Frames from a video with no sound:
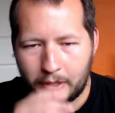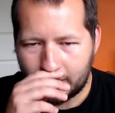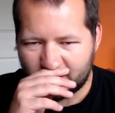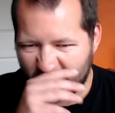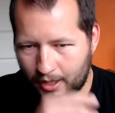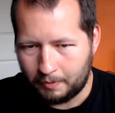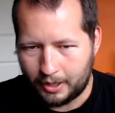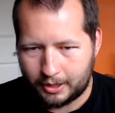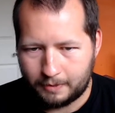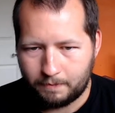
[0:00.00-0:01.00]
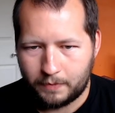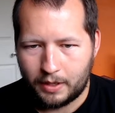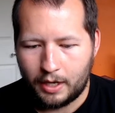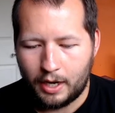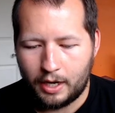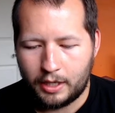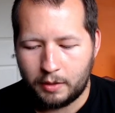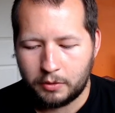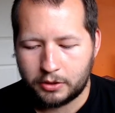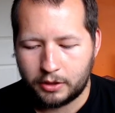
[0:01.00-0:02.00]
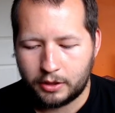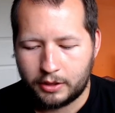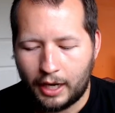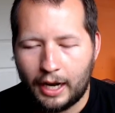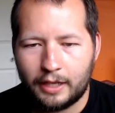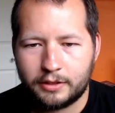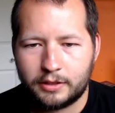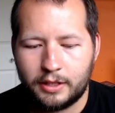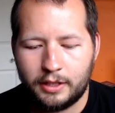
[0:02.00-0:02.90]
Islamic, and he was tasked